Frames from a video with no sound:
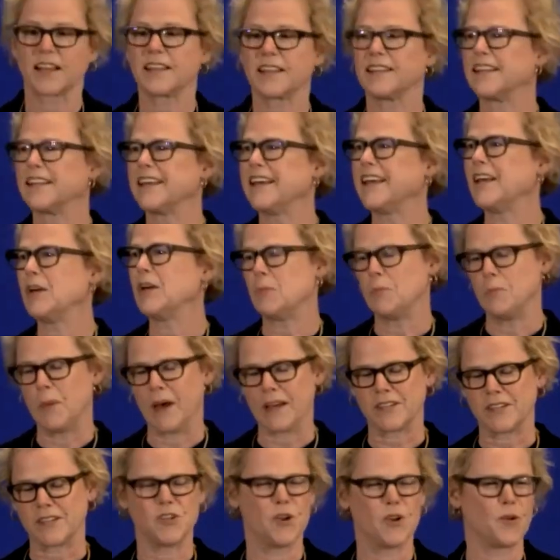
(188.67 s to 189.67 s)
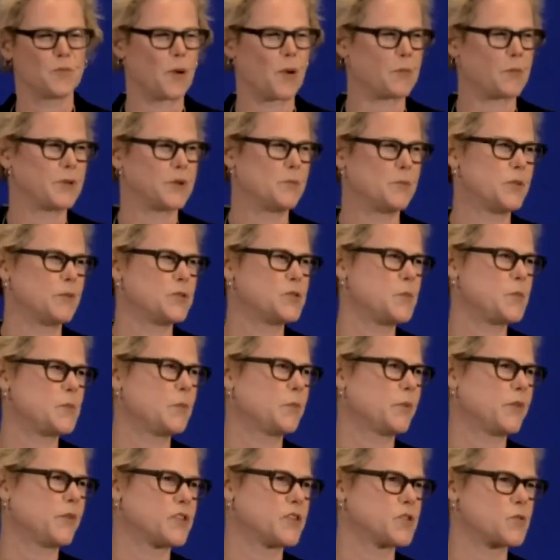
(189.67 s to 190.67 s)
Secondly, best known probably to
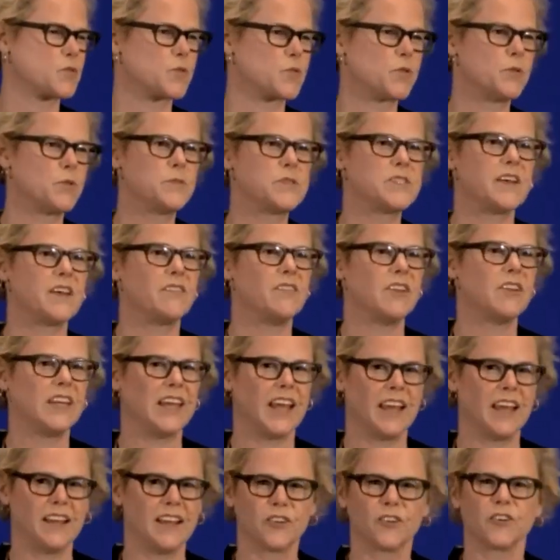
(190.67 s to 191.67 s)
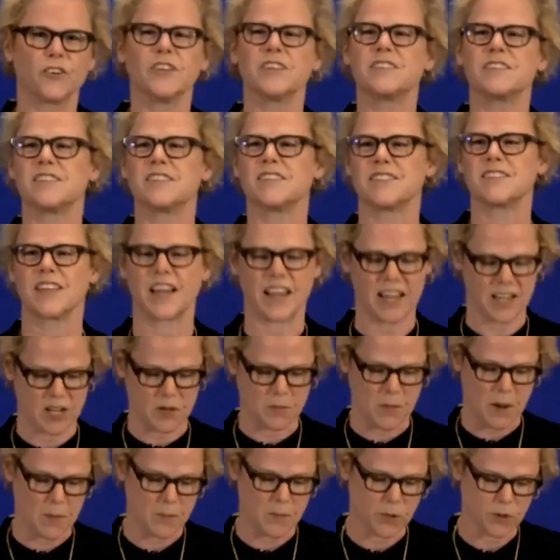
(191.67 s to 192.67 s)
most people in this room, 78 Learned
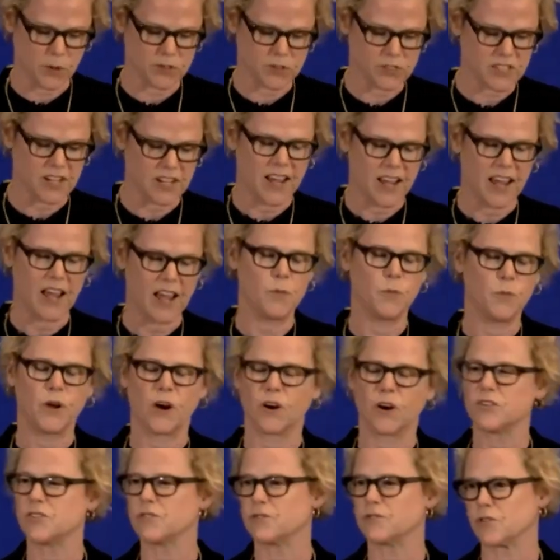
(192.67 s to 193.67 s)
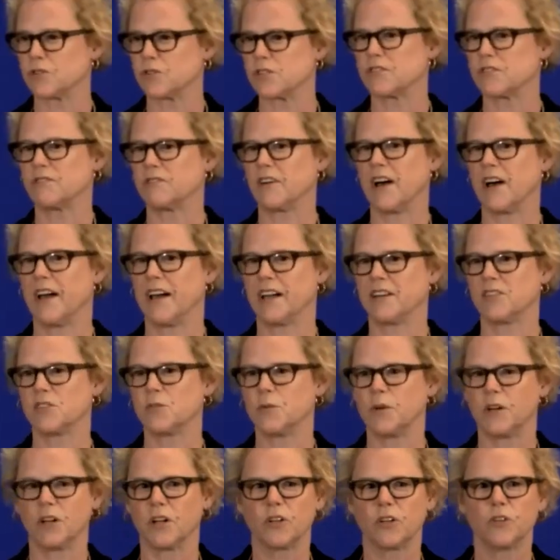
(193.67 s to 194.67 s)
Society members, and we are
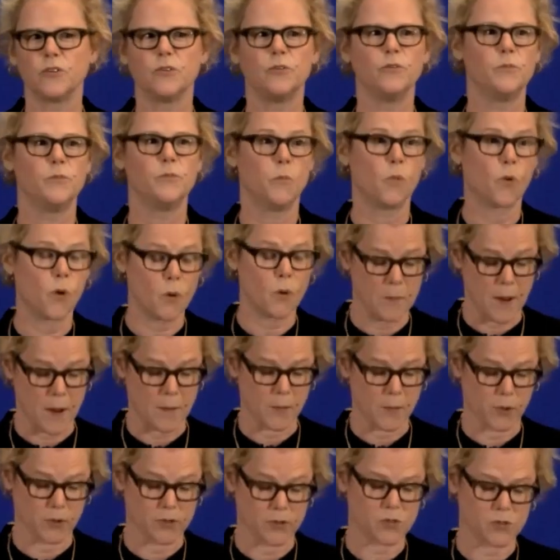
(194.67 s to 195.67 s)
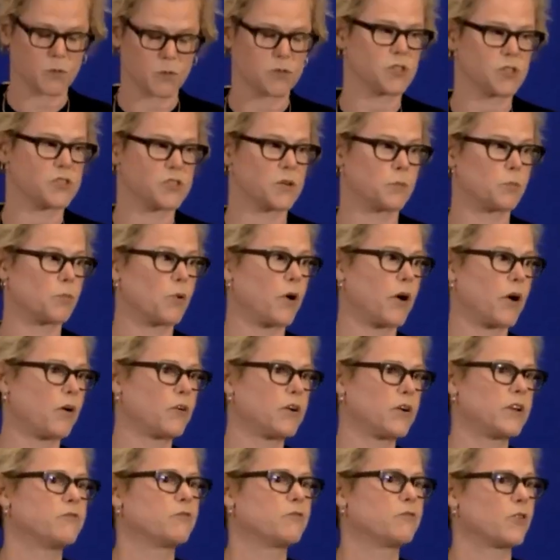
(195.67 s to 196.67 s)
diversifying to include more members, which is a
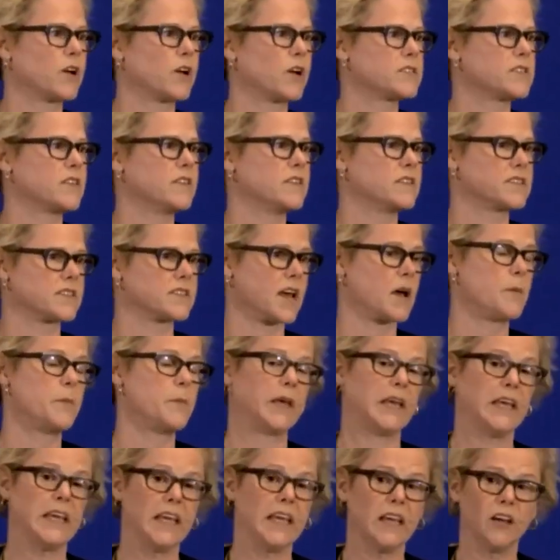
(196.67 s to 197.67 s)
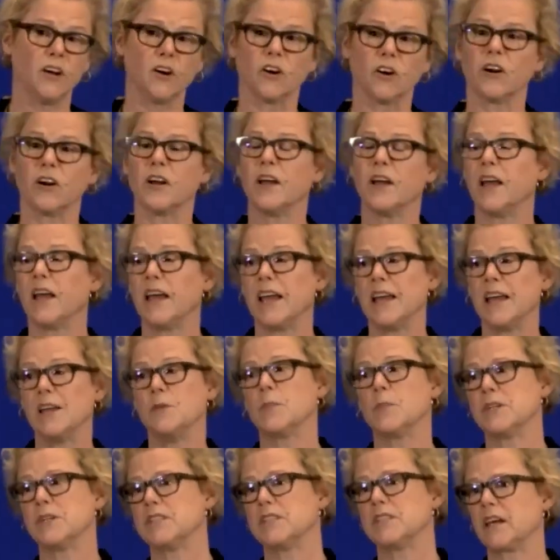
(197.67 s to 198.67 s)
priority for us in this coming year
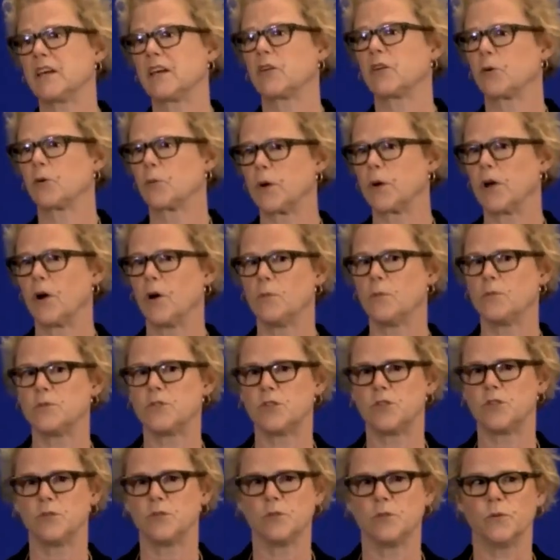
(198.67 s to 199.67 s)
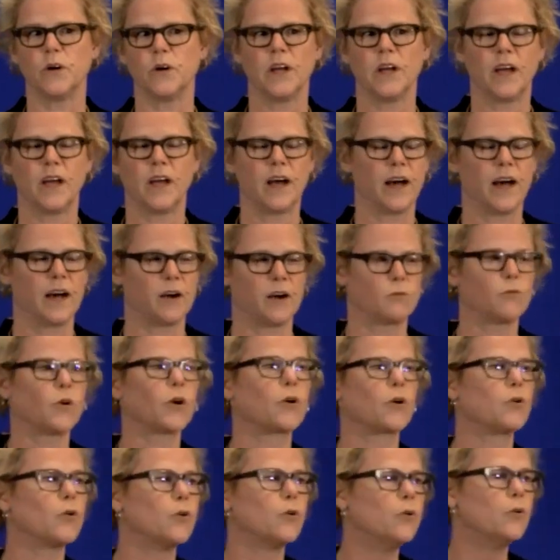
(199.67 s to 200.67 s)
in particular, we hope to uh,
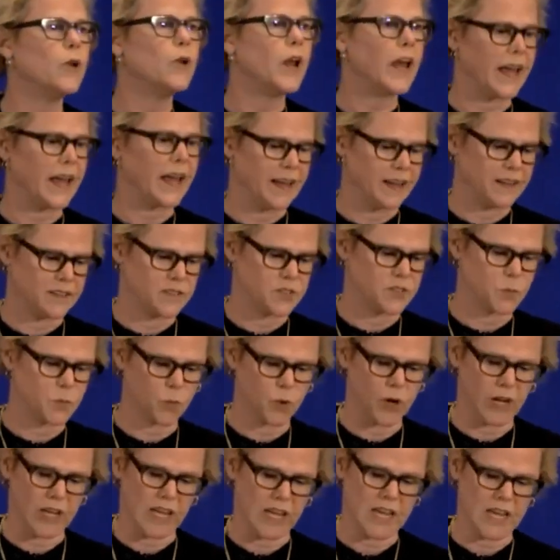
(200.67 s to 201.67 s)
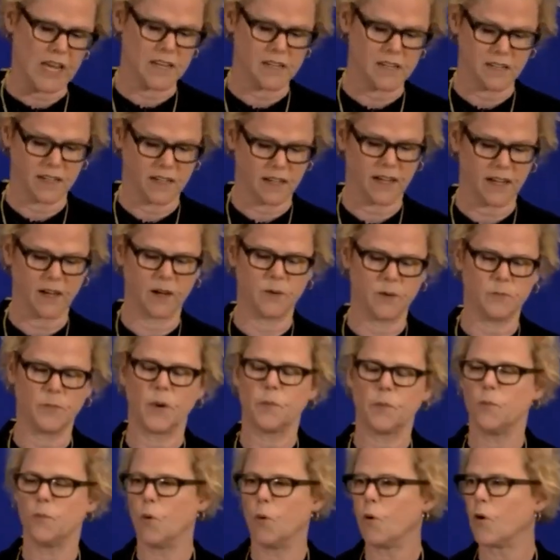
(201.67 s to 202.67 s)
recruit and bring in
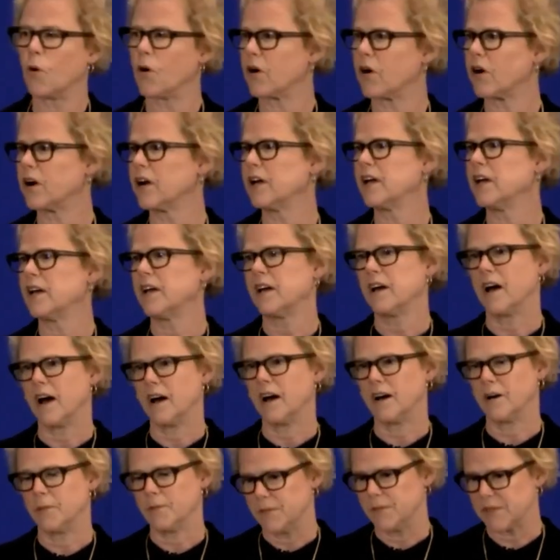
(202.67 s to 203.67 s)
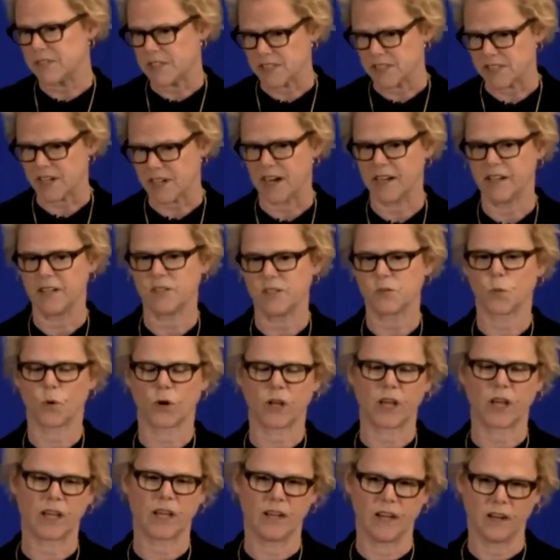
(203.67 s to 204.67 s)
um, more uh,
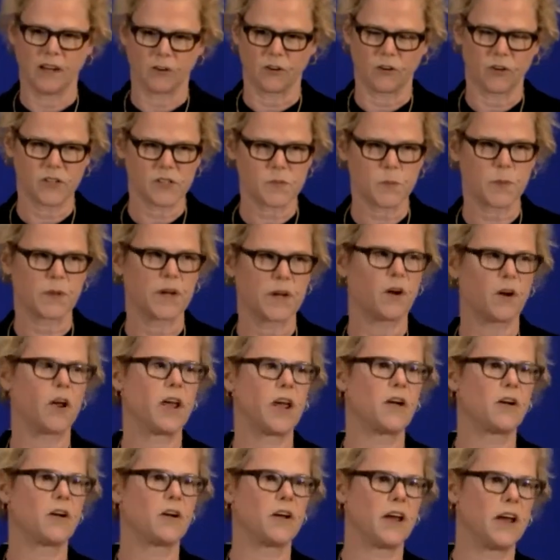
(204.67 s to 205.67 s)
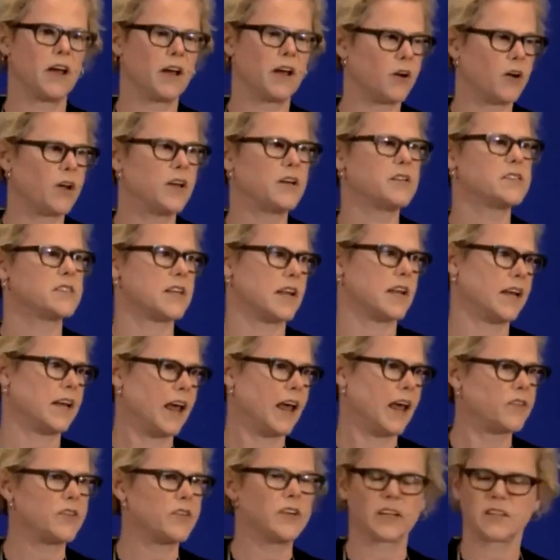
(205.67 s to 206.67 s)
societies working in interdisciplinary areas
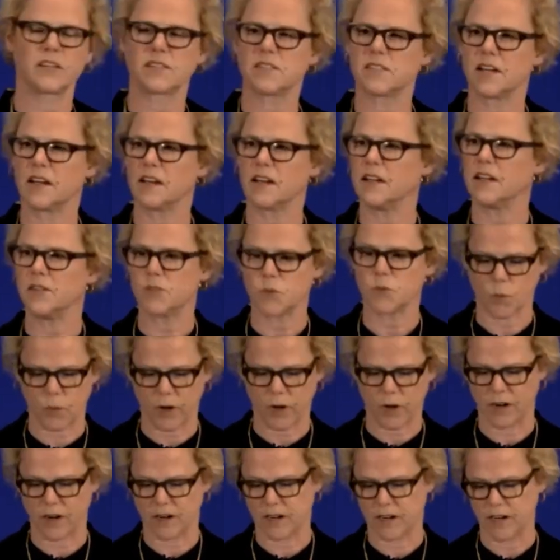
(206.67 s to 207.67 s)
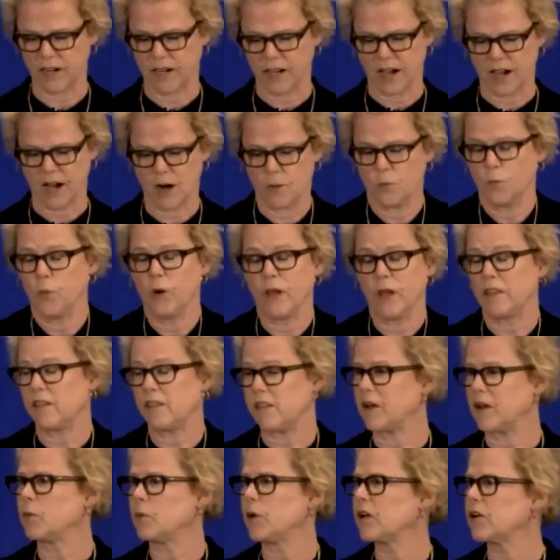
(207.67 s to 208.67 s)
and ethnic studies where um,
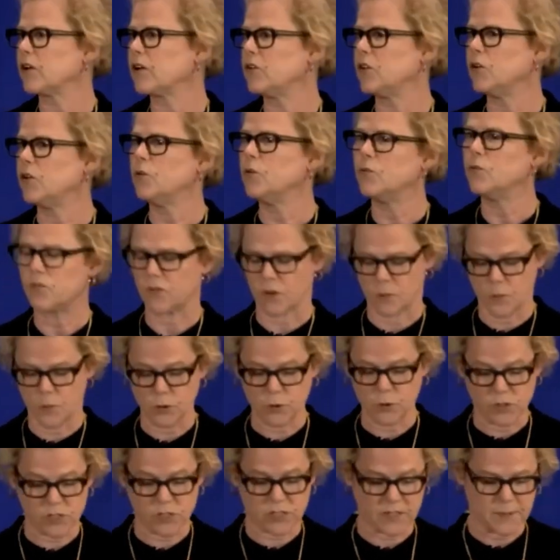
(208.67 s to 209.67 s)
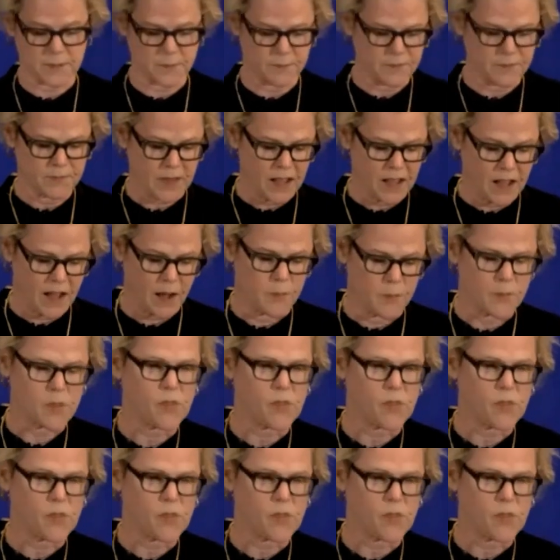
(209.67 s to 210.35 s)
we think we could use a boost.